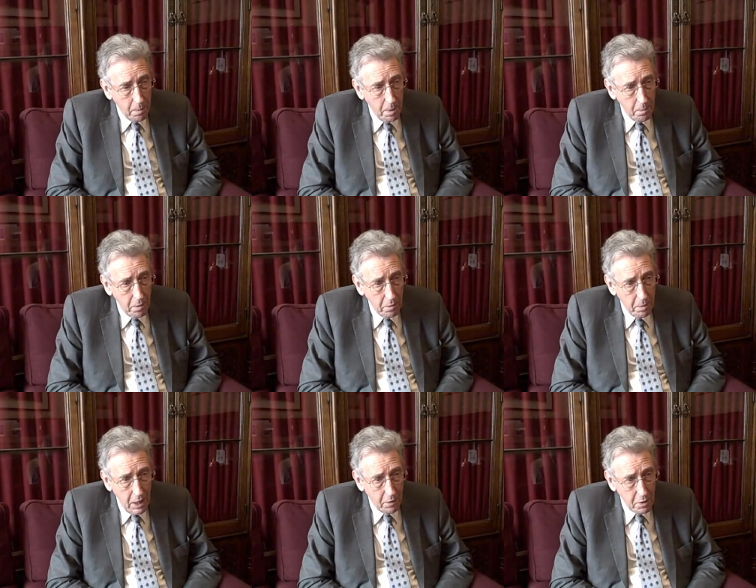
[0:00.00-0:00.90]
by member,
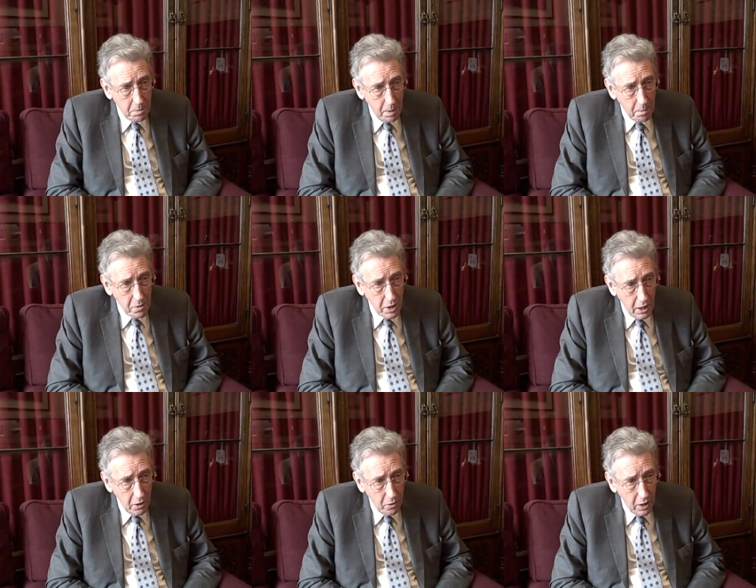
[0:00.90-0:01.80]
many of its members,
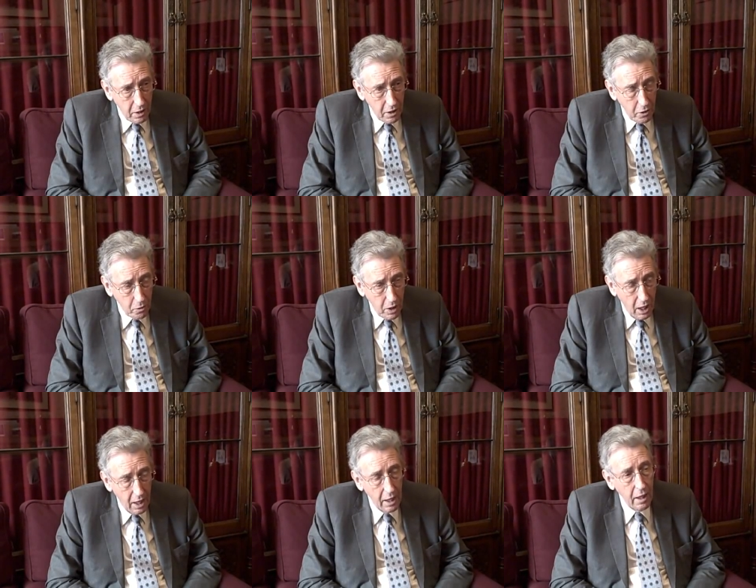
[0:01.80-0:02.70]
including the
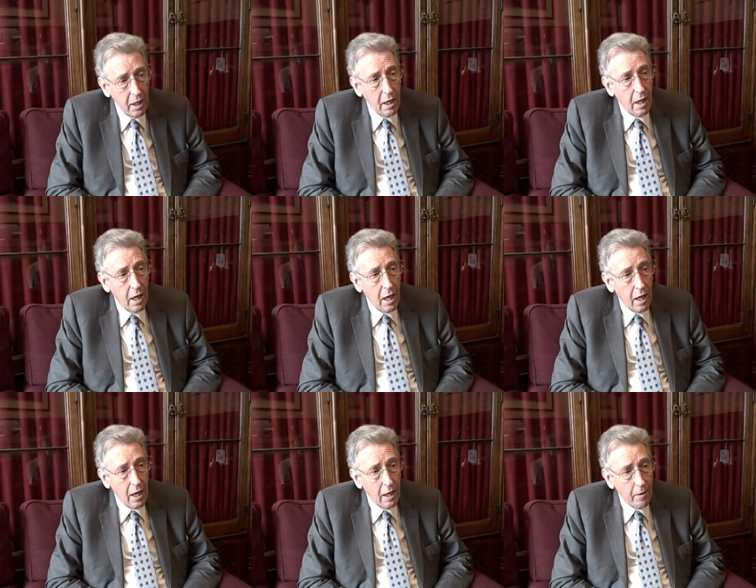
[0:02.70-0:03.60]
UK.
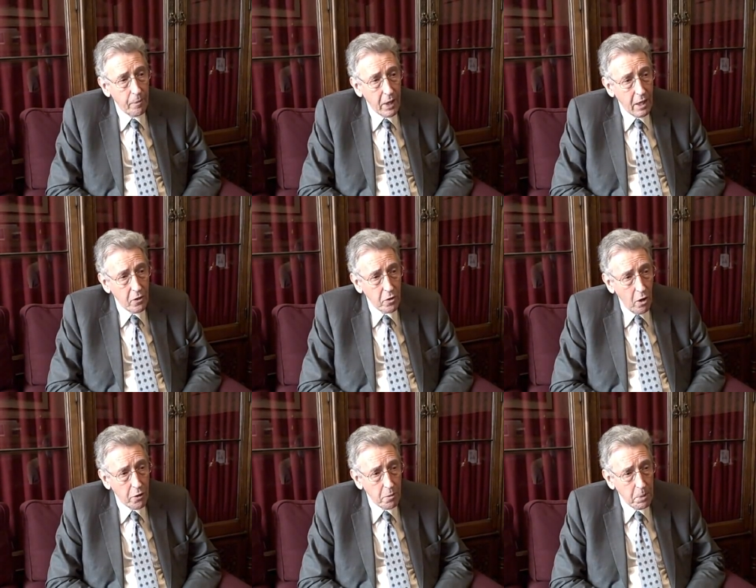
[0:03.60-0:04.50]
Uh, it has
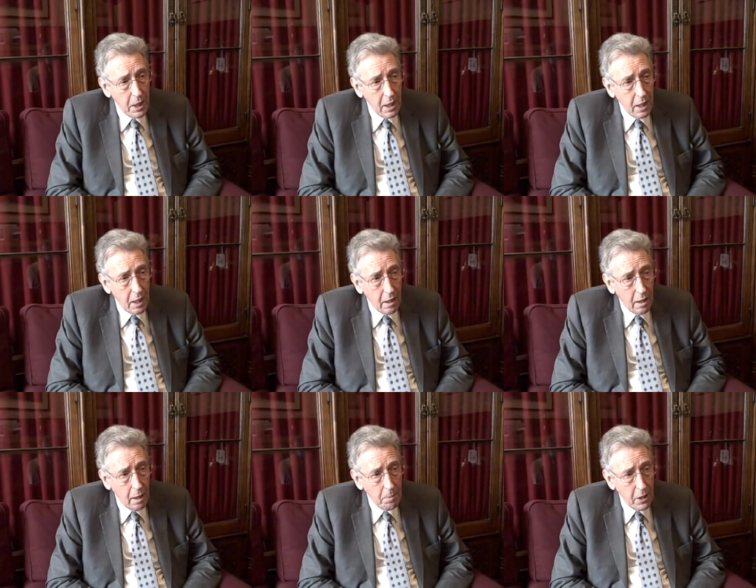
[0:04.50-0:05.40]
got to be
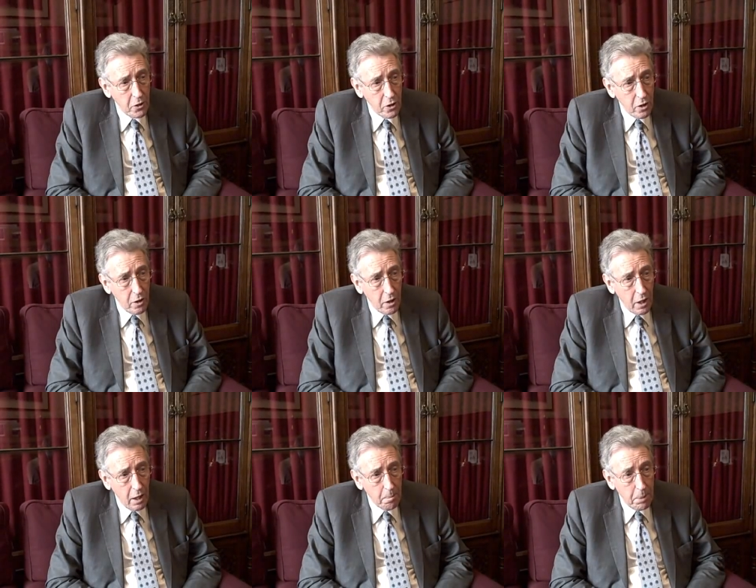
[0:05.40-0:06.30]
uh, a much
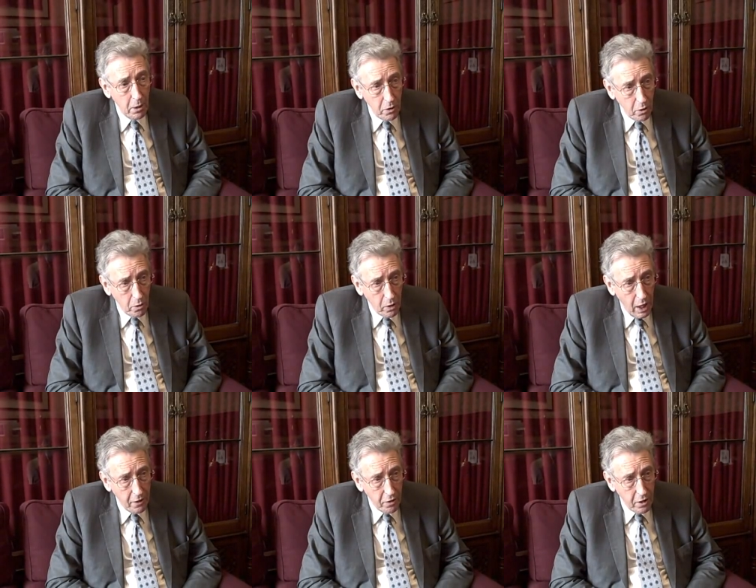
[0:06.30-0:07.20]
uh, bolder
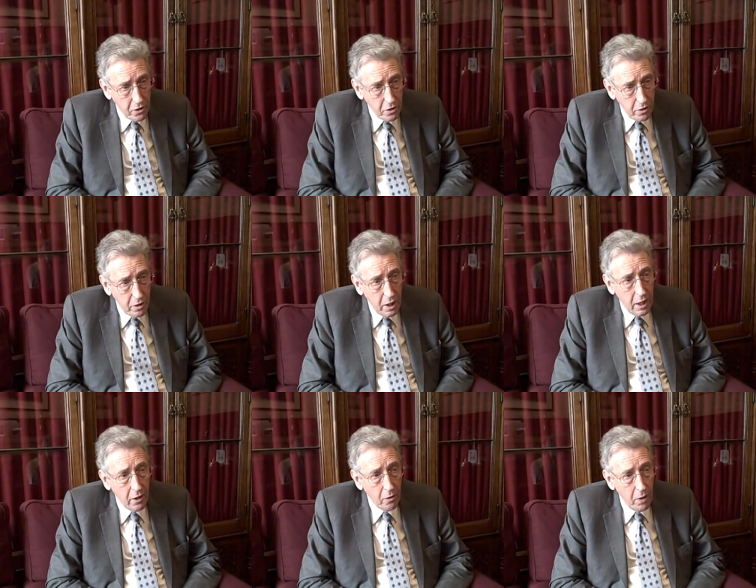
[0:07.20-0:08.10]
organisation
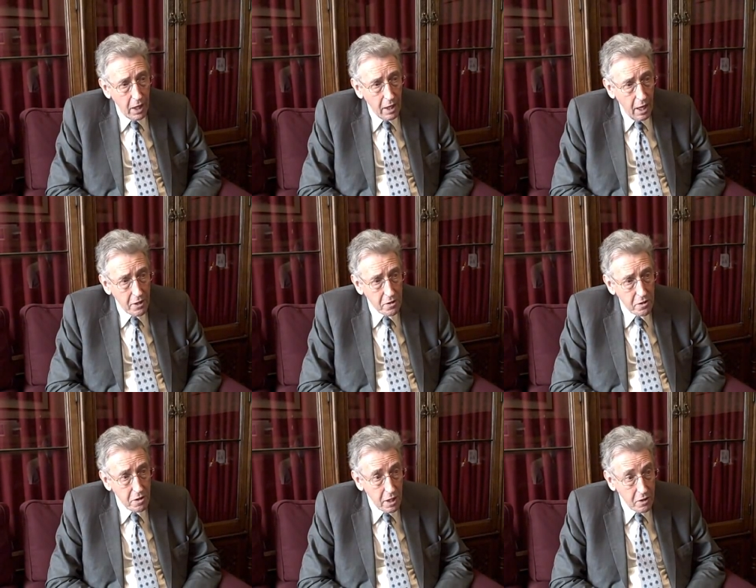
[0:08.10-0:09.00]
that
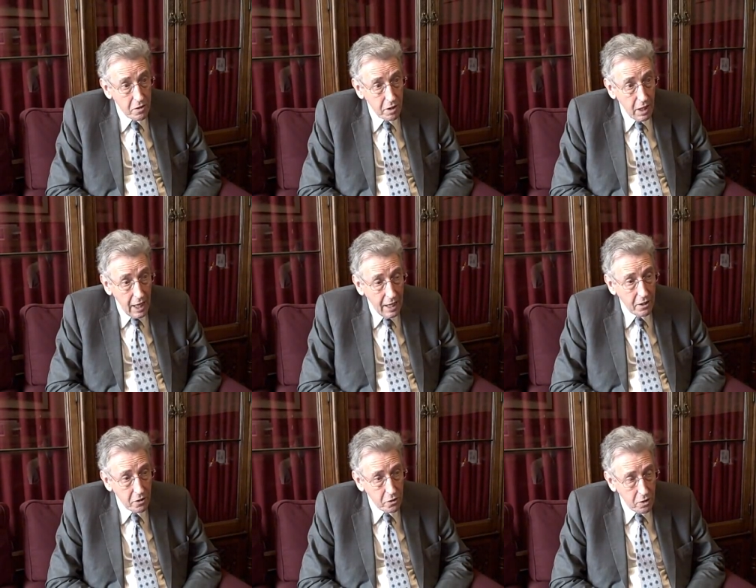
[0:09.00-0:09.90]
recognises its
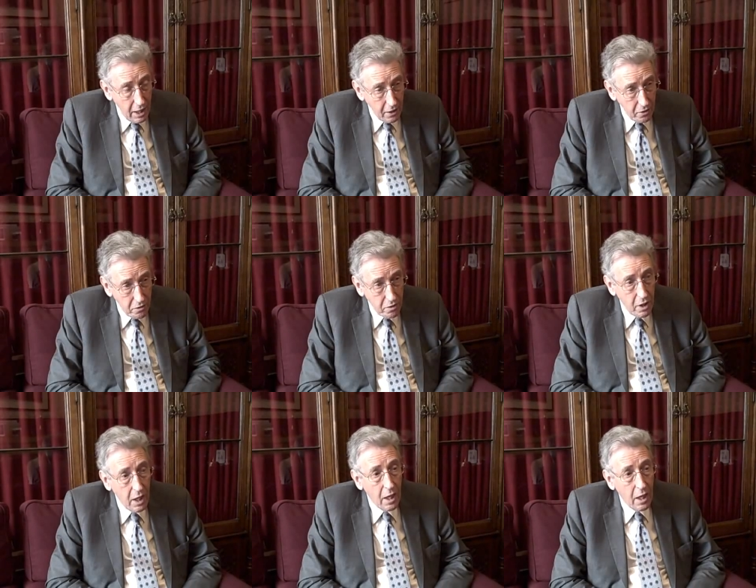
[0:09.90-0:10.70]
innate strengths.